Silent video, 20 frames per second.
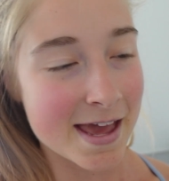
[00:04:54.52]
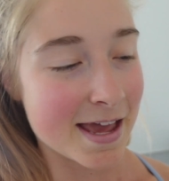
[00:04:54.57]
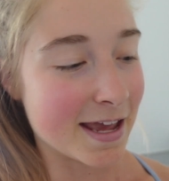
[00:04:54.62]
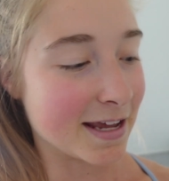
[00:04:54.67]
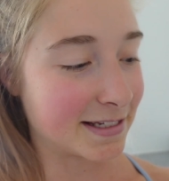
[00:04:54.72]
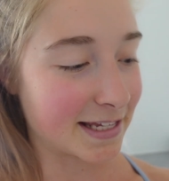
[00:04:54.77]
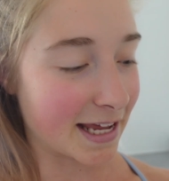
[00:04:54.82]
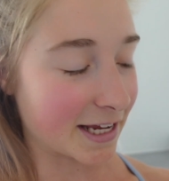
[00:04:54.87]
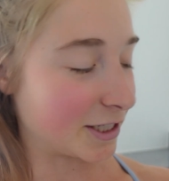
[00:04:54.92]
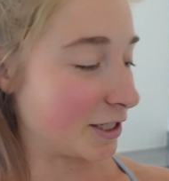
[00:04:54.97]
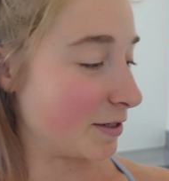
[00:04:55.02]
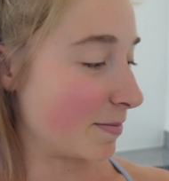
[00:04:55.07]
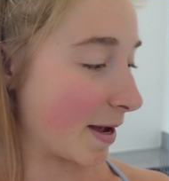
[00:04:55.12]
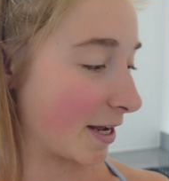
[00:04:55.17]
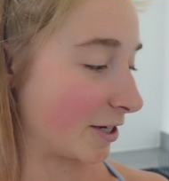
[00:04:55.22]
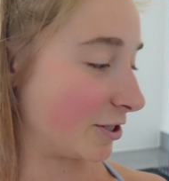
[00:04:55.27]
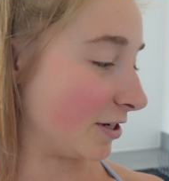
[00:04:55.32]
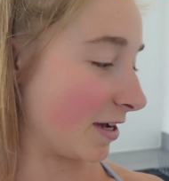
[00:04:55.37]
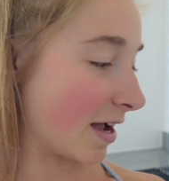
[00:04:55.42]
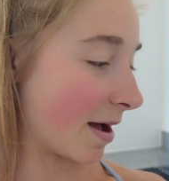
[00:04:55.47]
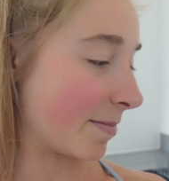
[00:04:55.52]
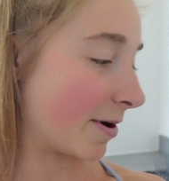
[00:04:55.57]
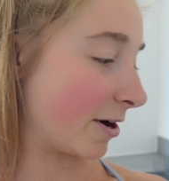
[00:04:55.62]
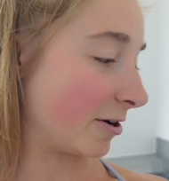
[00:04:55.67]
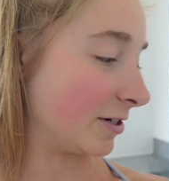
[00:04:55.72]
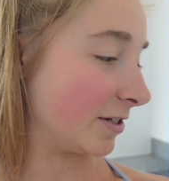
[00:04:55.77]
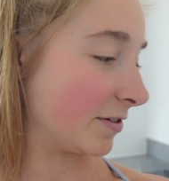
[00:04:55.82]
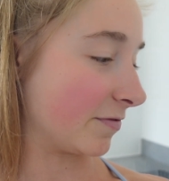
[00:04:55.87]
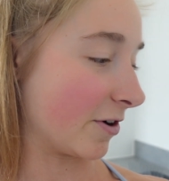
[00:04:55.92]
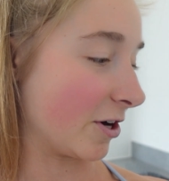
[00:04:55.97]
it's actually best you get
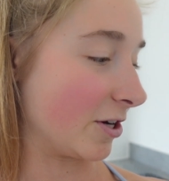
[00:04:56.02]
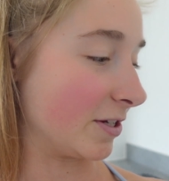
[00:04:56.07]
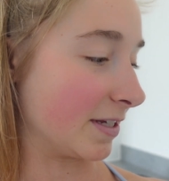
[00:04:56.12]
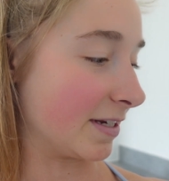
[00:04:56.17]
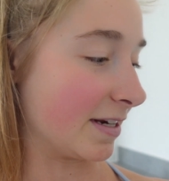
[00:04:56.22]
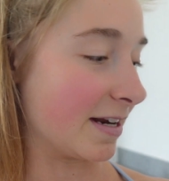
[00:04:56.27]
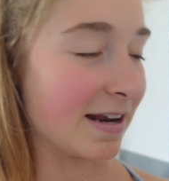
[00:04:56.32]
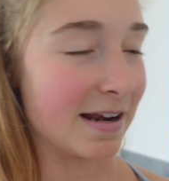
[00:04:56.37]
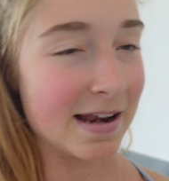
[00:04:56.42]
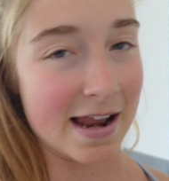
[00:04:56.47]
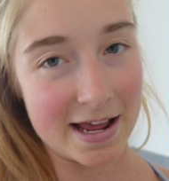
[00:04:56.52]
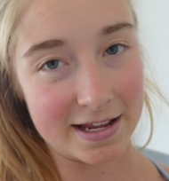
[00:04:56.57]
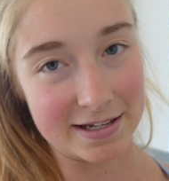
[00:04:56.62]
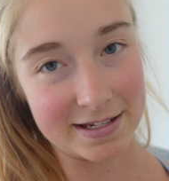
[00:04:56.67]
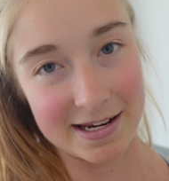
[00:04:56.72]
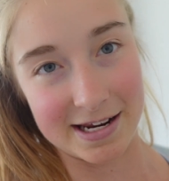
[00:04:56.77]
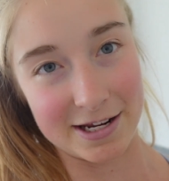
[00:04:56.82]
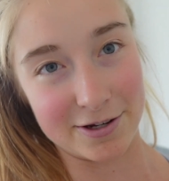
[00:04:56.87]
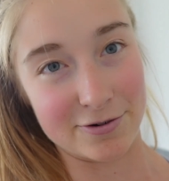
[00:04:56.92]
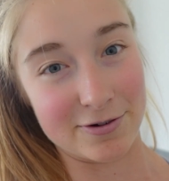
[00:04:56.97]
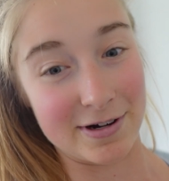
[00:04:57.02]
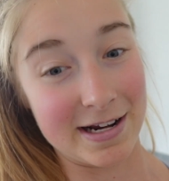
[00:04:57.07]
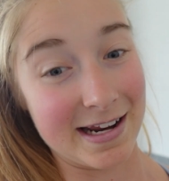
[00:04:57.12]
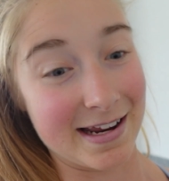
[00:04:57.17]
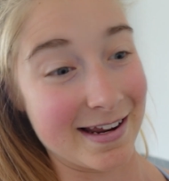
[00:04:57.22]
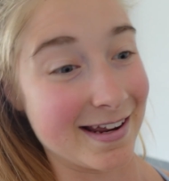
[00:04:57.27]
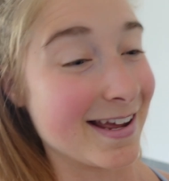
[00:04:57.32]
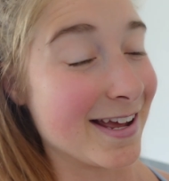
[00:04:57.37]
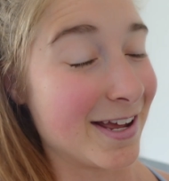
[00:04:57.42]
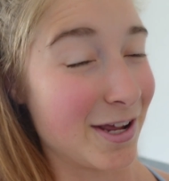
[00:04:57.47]
berries frozen unless
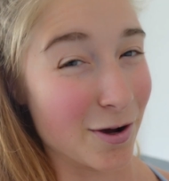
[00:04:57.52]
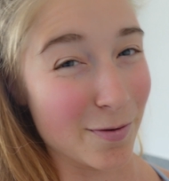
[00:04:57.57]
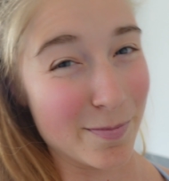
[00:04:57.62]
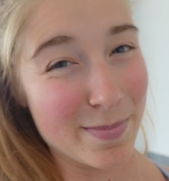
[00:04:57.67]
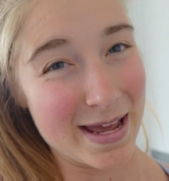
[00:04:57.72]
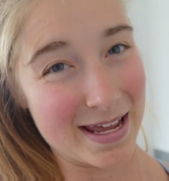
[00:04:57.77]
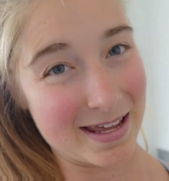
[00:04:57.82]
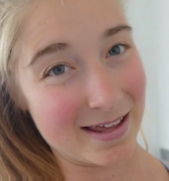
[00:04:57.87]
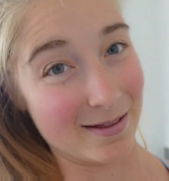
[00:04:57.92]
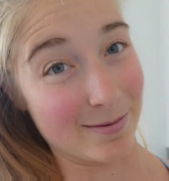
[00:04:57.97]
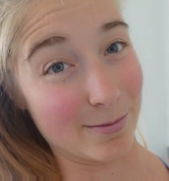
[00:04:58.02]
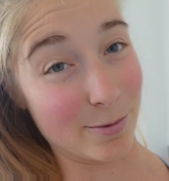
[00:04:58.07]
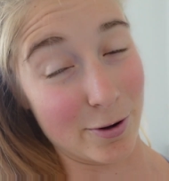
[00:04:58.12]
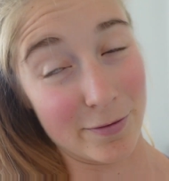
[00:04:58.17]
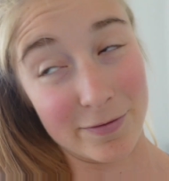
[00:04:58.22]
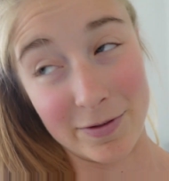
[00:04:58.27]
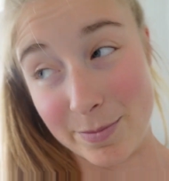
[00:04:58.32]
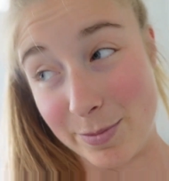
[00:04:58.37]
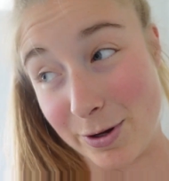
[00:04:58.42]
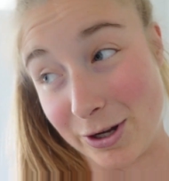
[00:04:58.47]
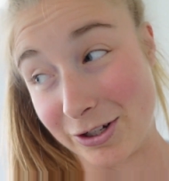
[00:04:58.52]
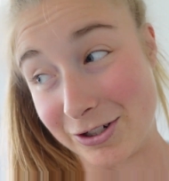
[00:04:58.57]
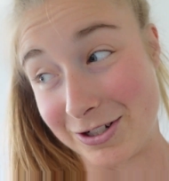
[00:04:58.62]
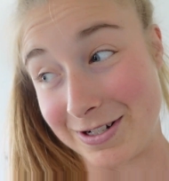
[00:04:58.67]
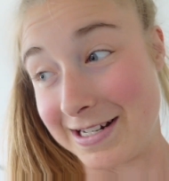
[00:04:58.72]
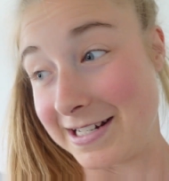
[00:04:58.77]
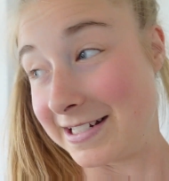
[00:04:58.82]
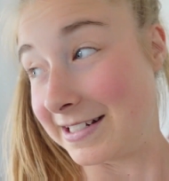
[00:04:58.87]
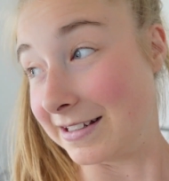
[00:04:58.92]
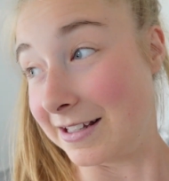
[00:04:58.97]
literally you're picking them off the bush
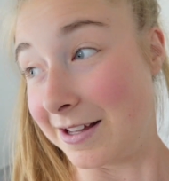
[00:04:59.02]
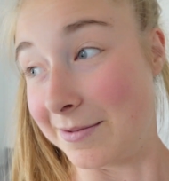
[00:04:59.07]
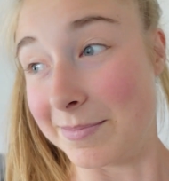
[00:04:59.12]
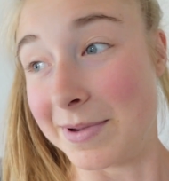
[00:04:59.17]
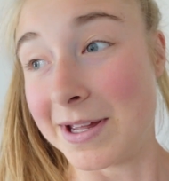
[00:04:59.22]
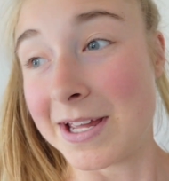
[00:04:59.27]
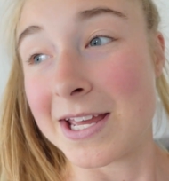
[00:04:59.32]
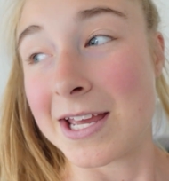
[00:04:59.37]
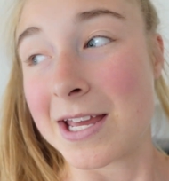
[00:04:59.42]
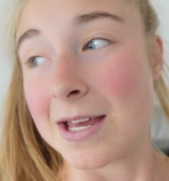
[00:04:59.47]
and eating them,